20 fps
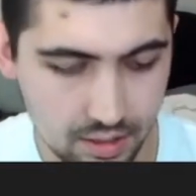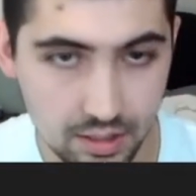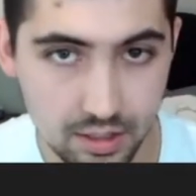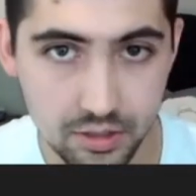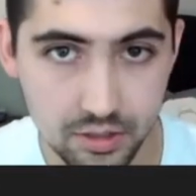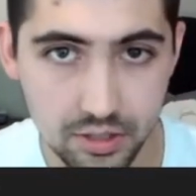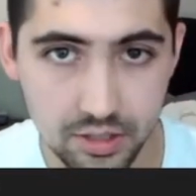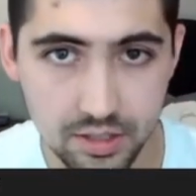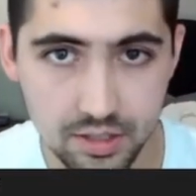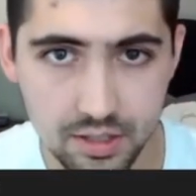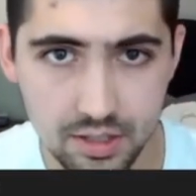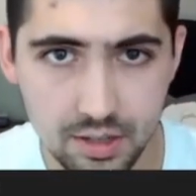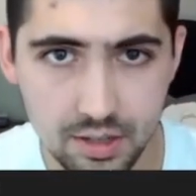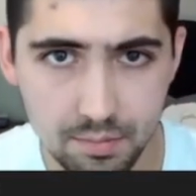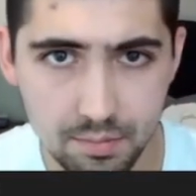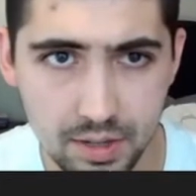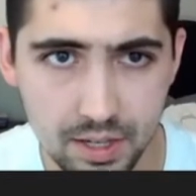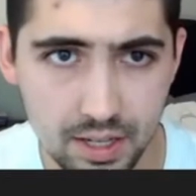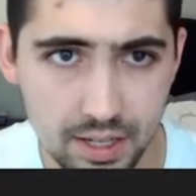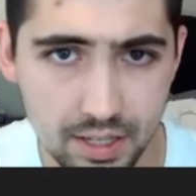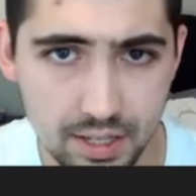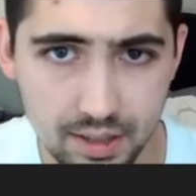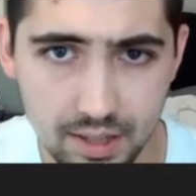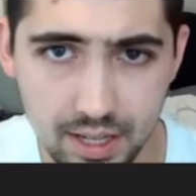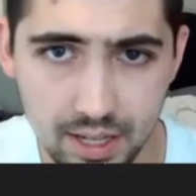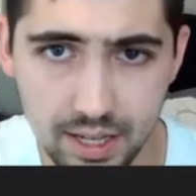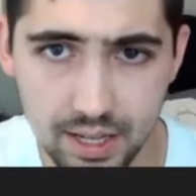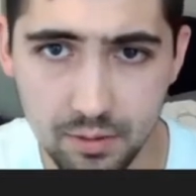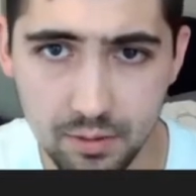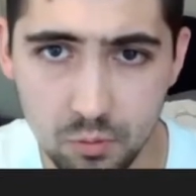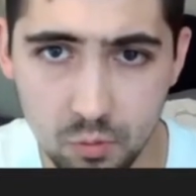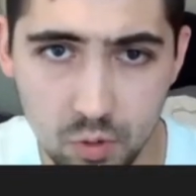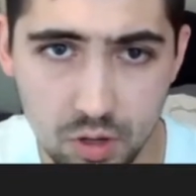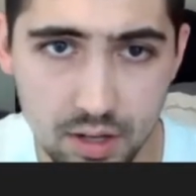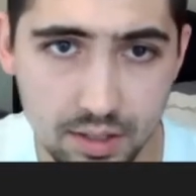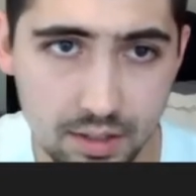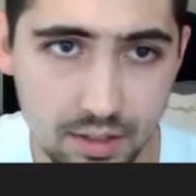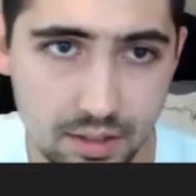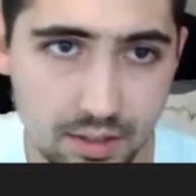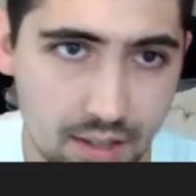Just to debug that
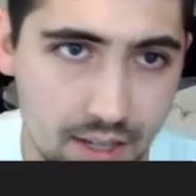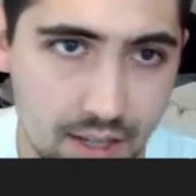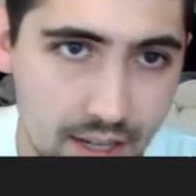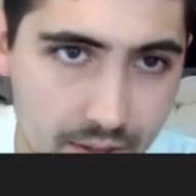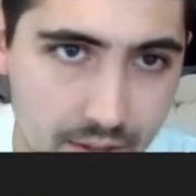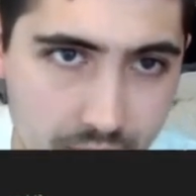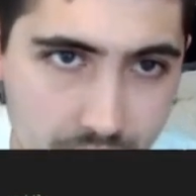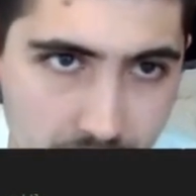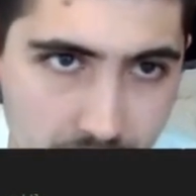one that